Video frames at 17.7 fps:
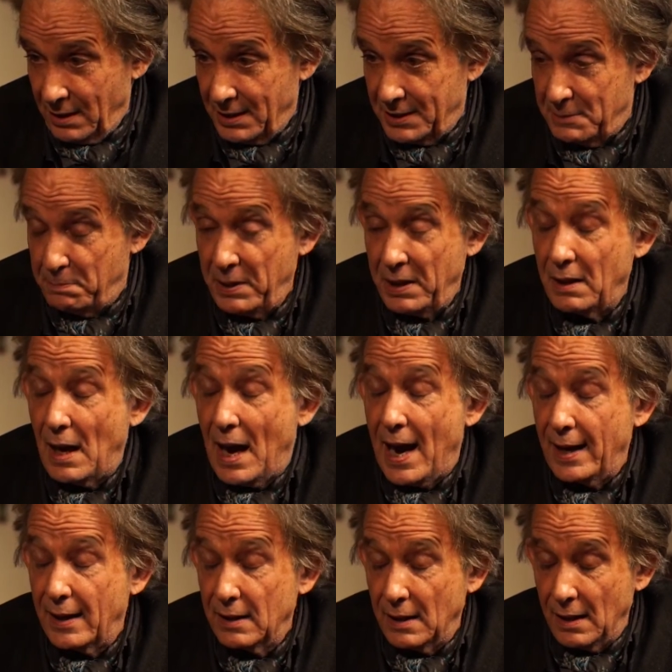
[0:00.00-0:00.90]
It's been
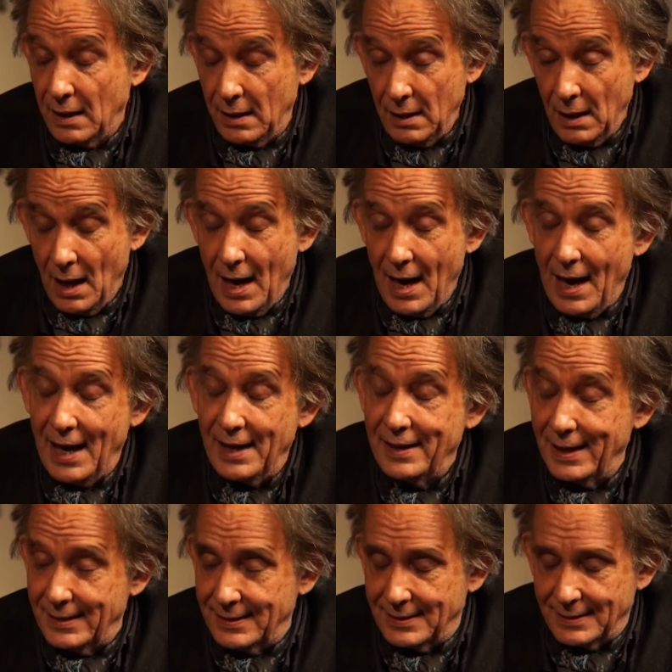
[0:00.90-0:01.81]
agony and
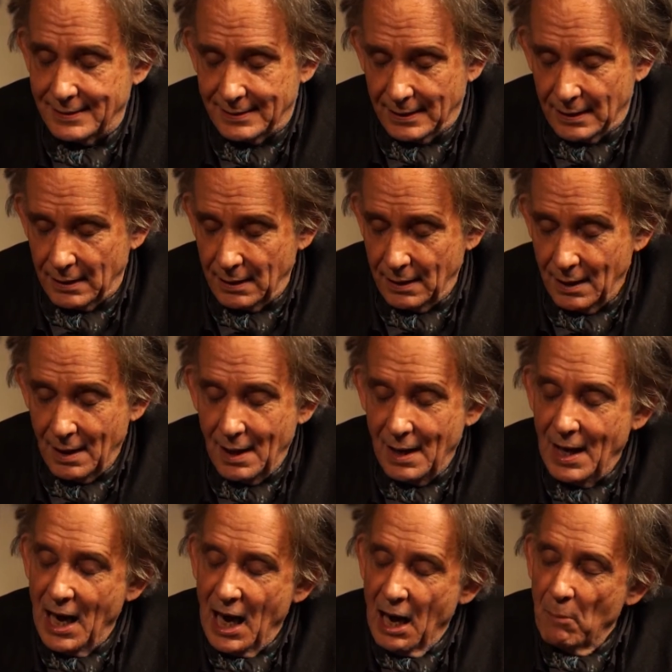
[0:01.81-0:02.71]
ecstasy. Yeah,
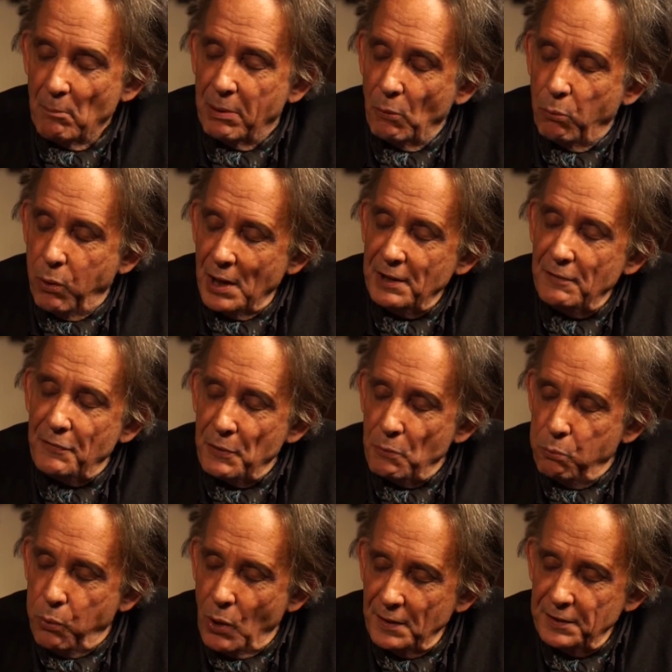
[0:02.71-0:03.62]
agony but one of ecstasy.
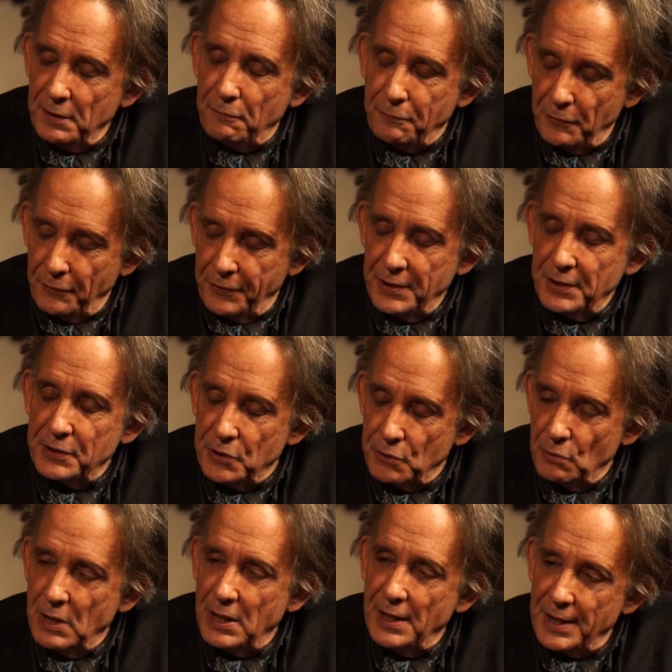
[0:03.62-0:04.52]
the wonderful things you
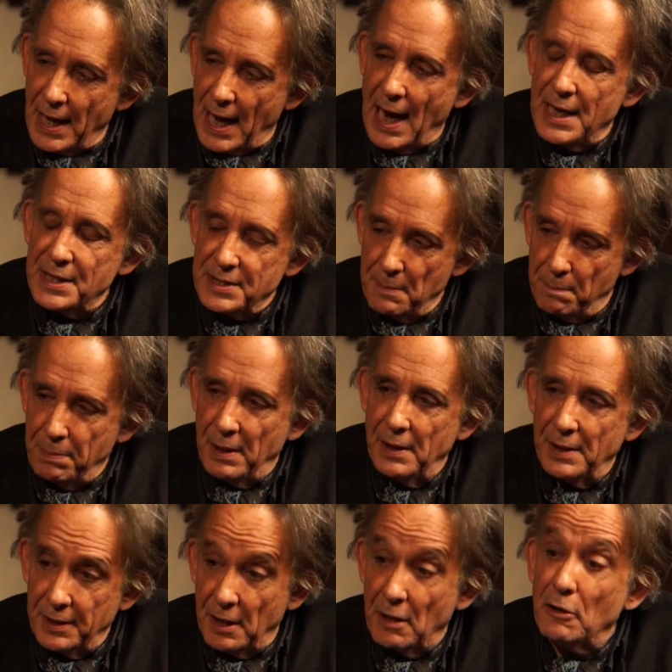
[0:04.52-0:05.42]
learn as a
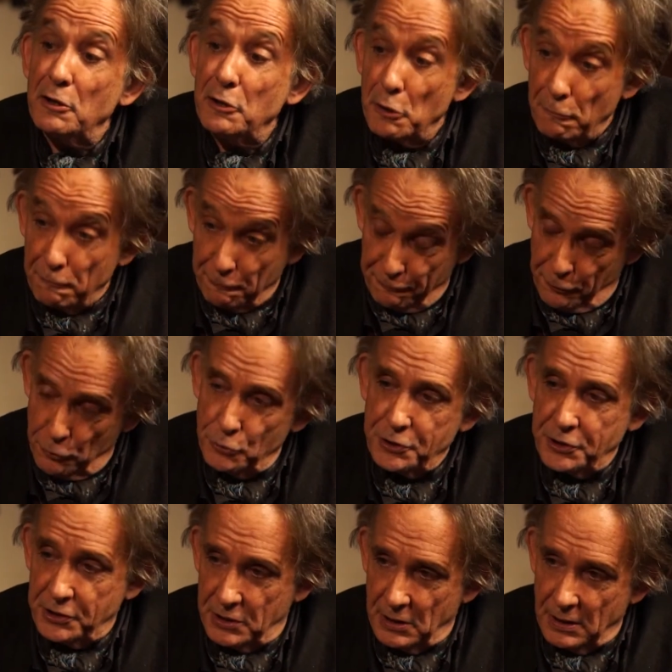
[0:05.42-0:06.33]
pioneer and are
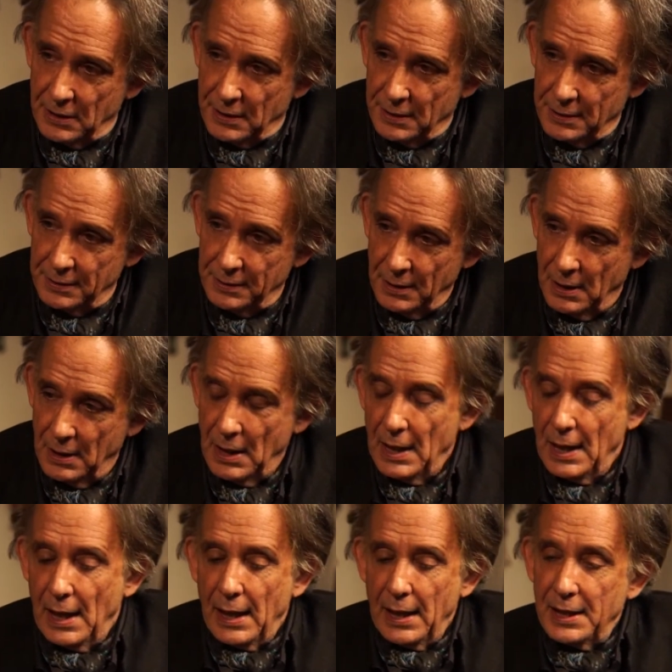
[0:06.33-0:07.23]
forced to learn
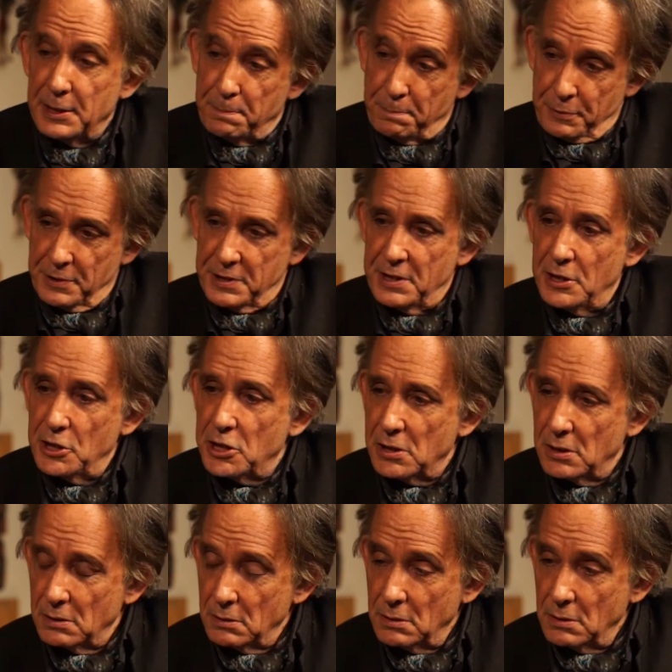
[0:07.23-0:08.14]
is precision
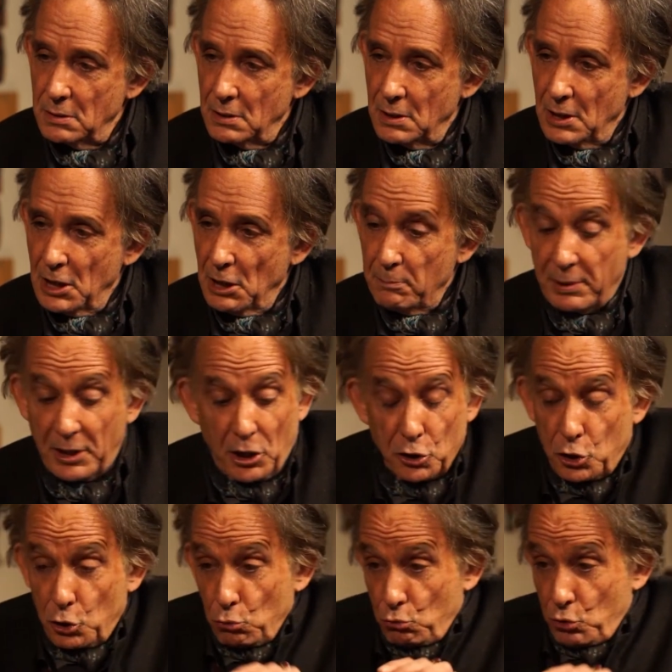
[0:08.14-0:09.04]

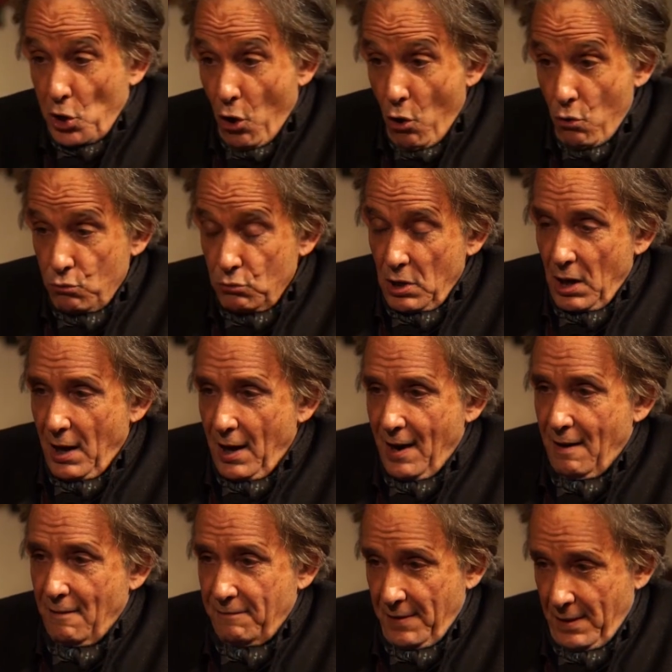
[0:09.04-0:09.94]
because you don't
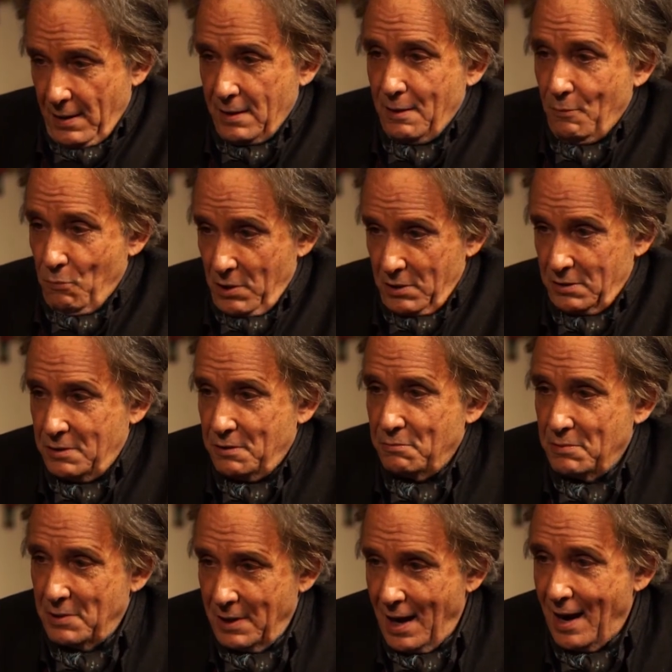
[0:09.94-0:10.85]
have anyone to
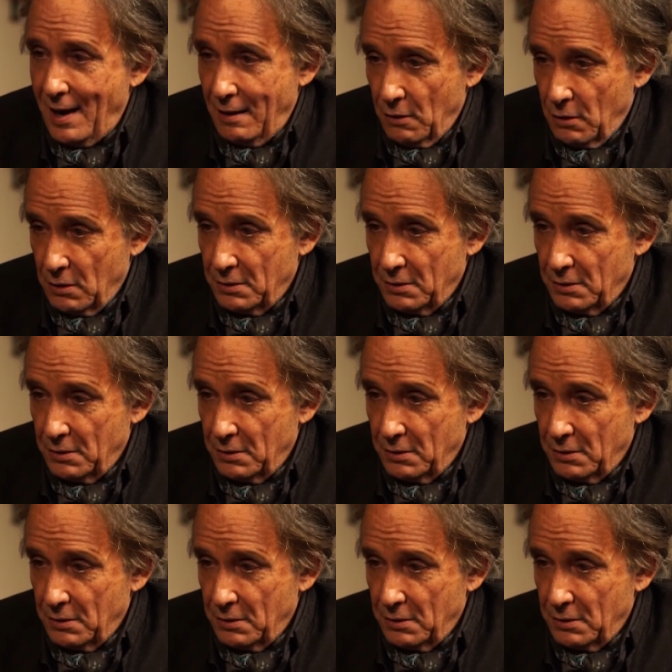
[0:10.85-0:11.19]
rely on.